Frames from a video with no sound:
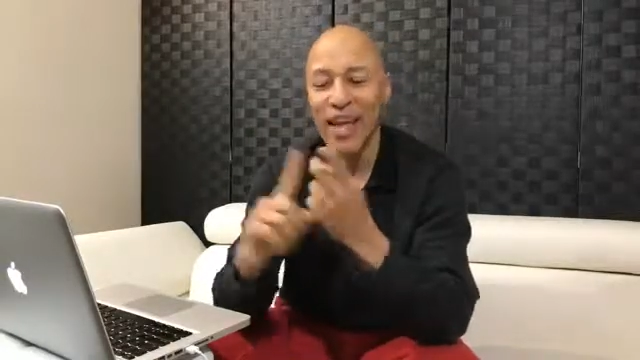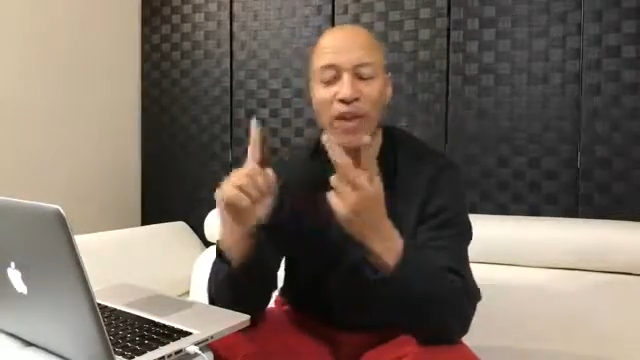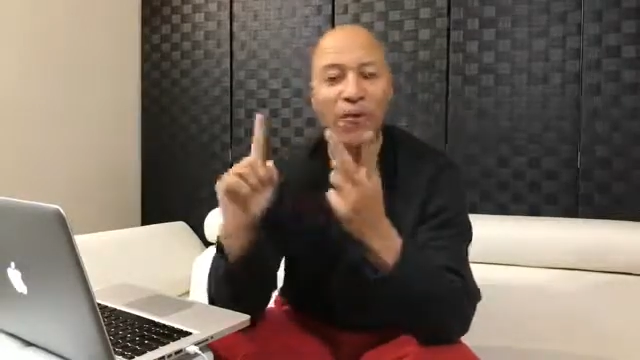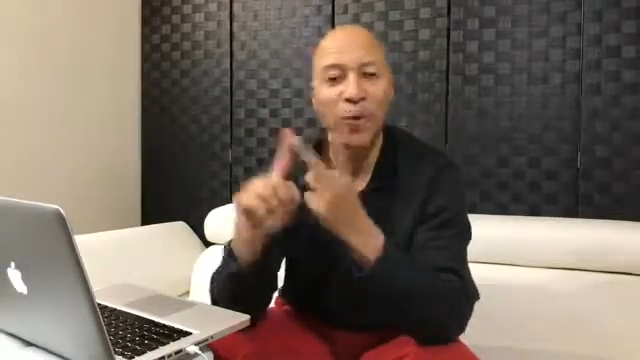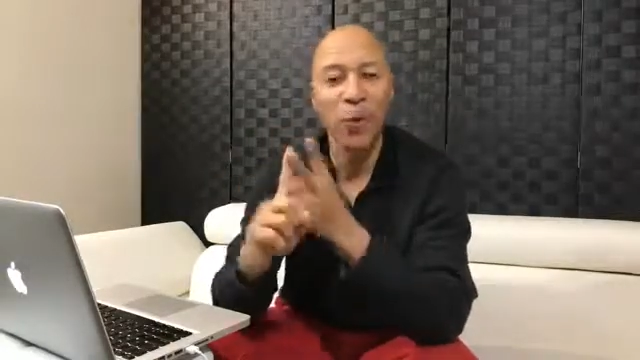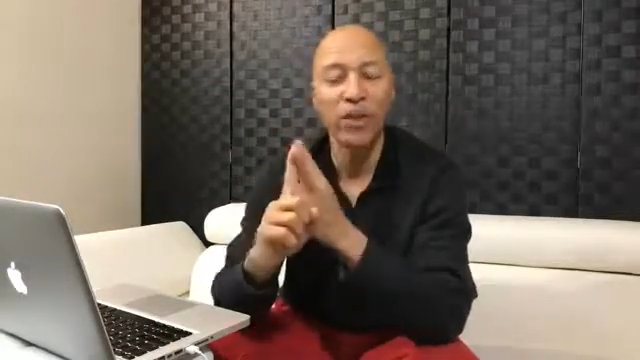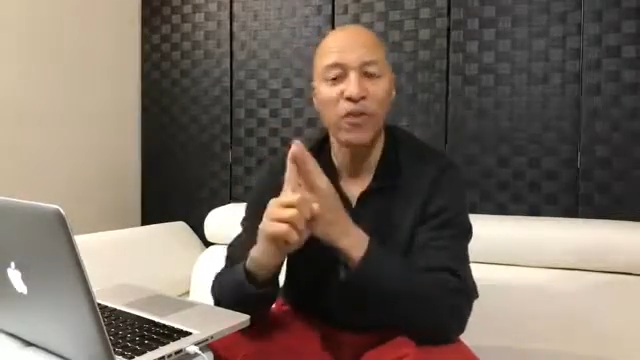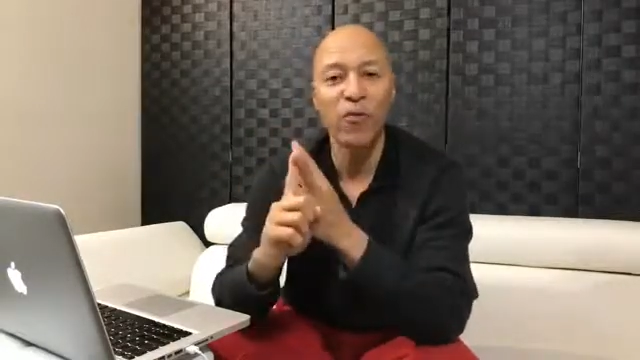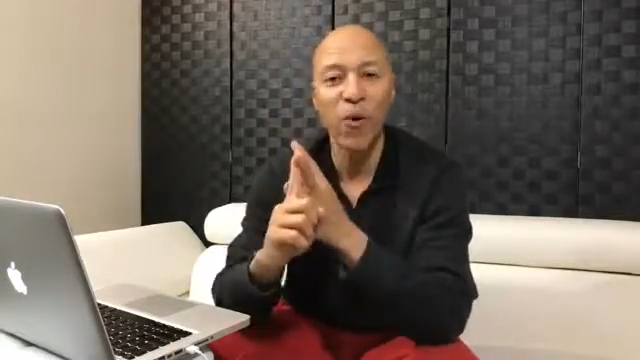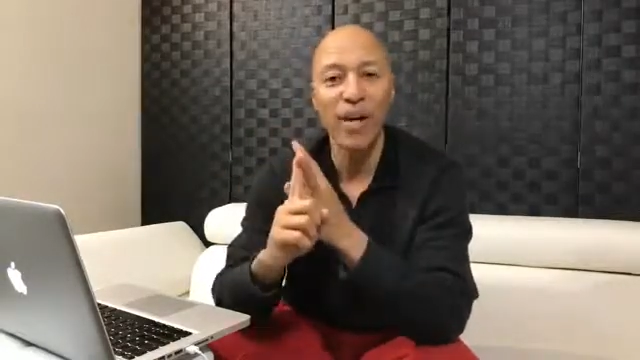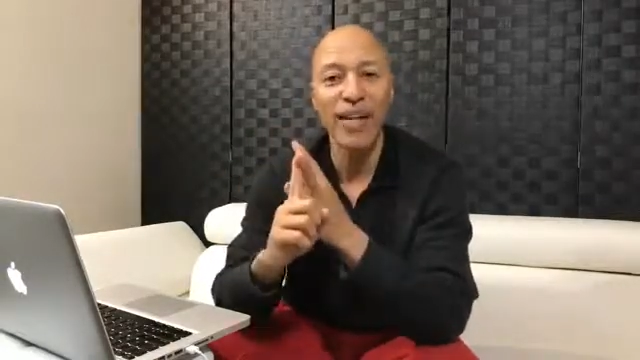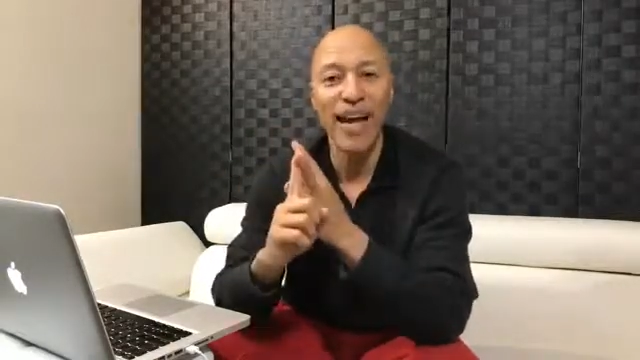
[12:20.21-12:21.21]
if you want the
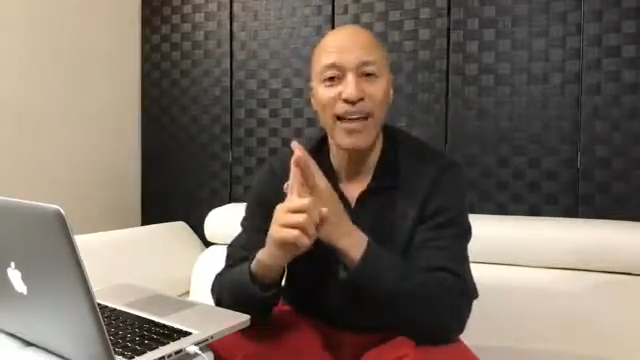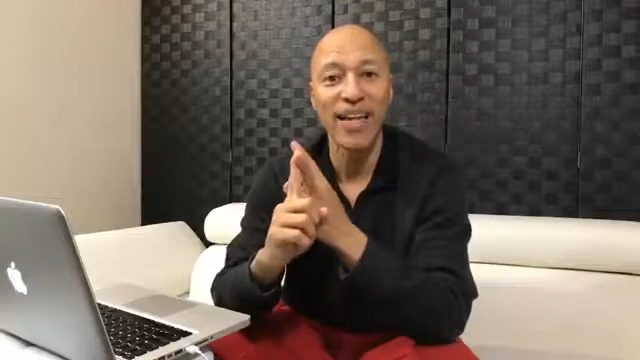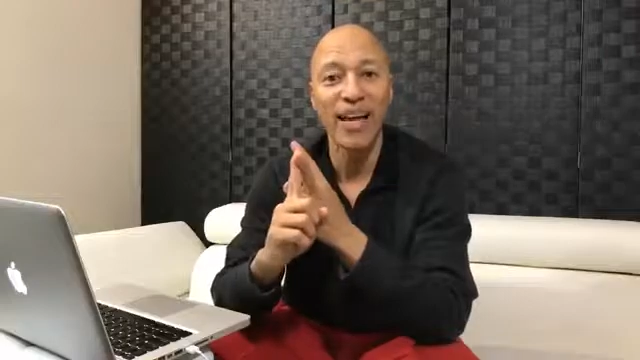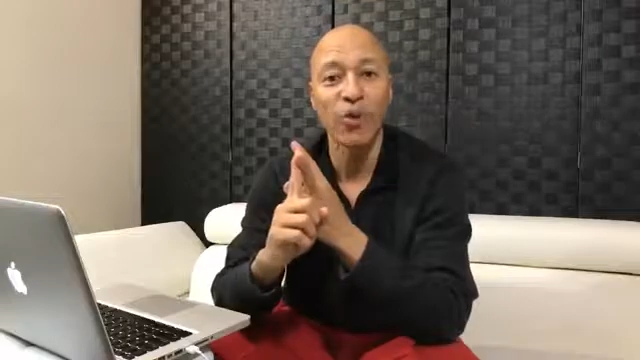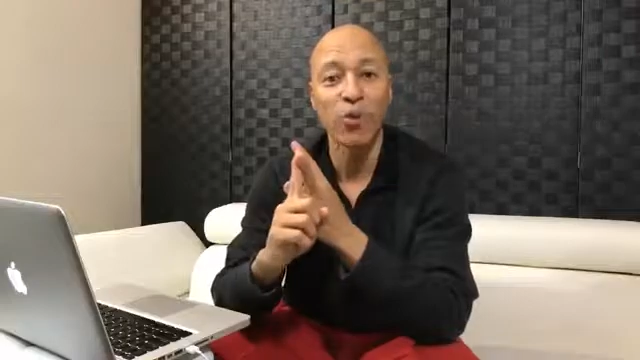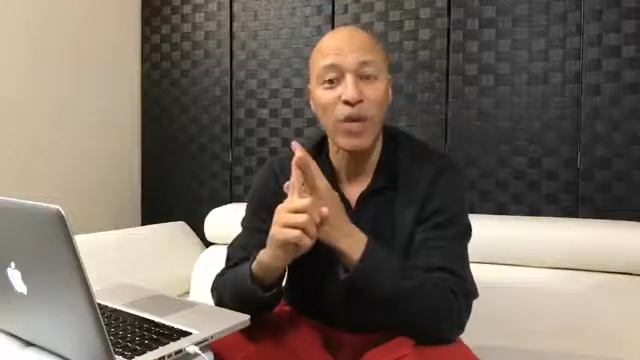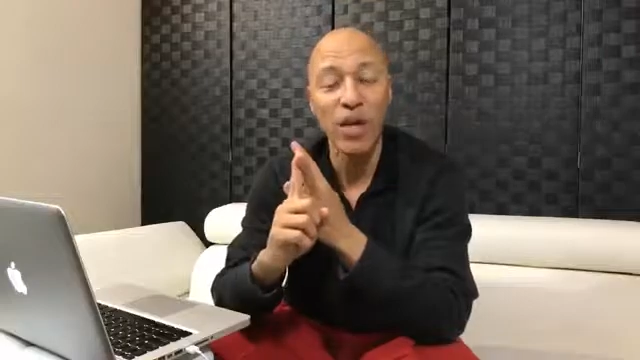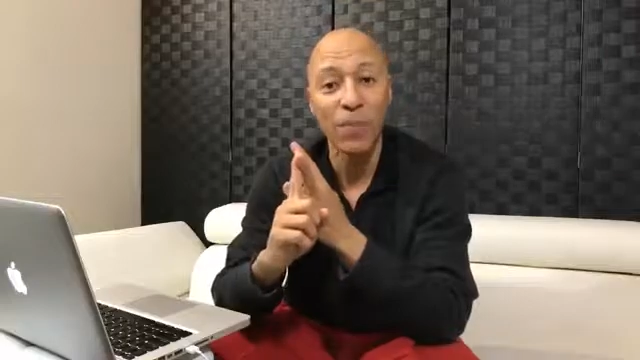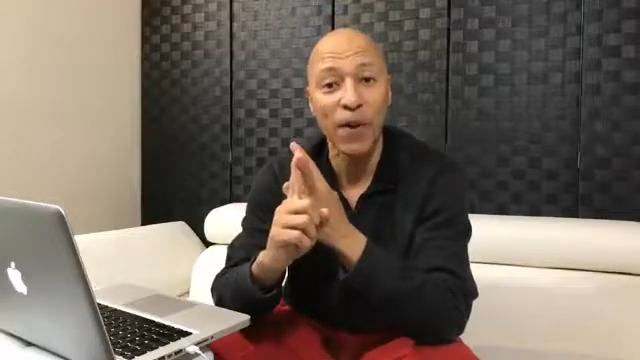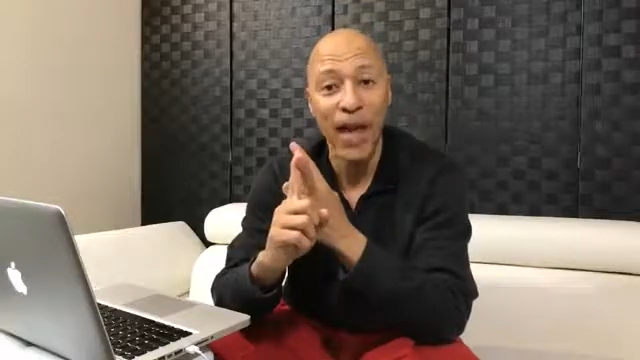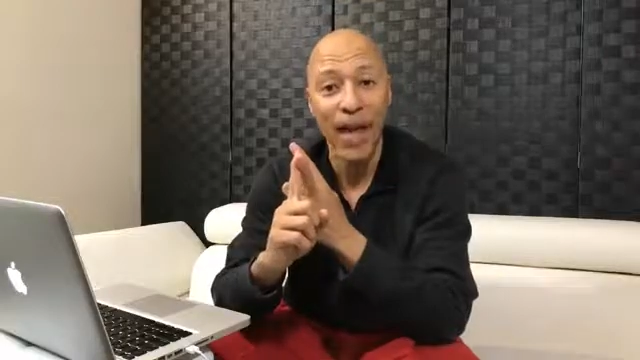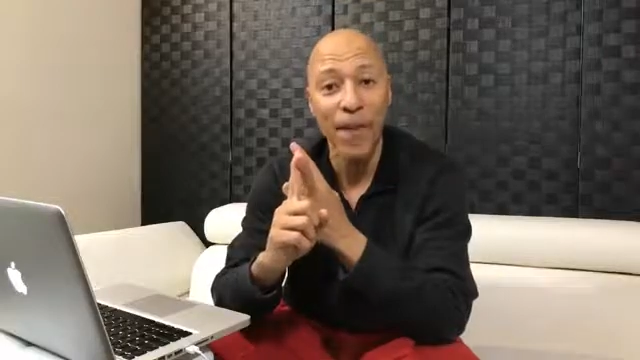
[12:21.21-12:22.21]
$49
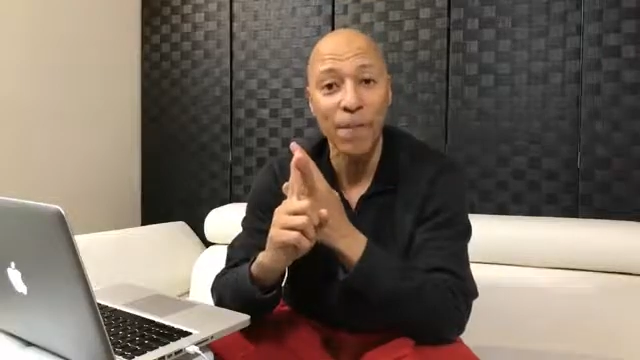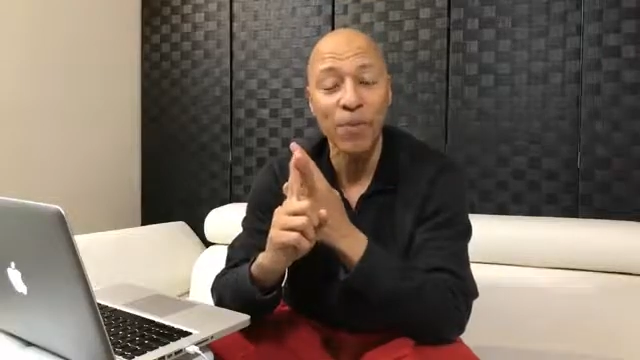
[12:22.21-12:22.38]
replay,